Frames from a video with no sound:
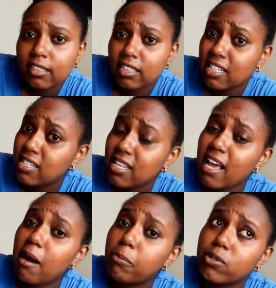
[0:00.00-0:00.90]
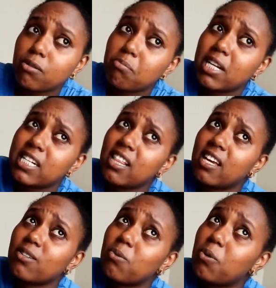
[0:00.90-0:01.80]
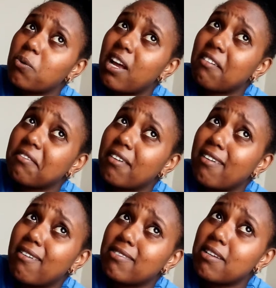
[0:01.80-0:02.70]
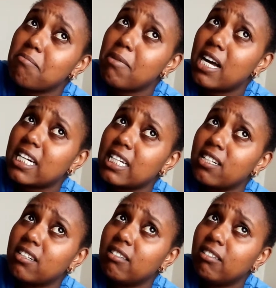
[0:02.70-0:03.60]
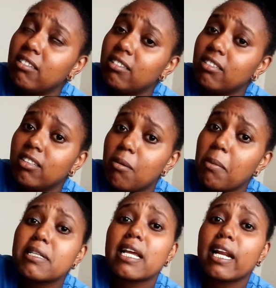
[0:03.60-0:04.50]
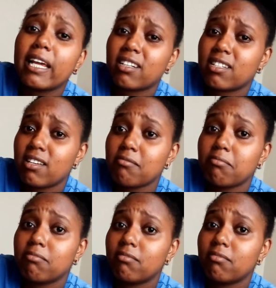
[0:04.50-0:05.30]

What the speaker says: Is there a possibility that we could have gotten married? But I liked him.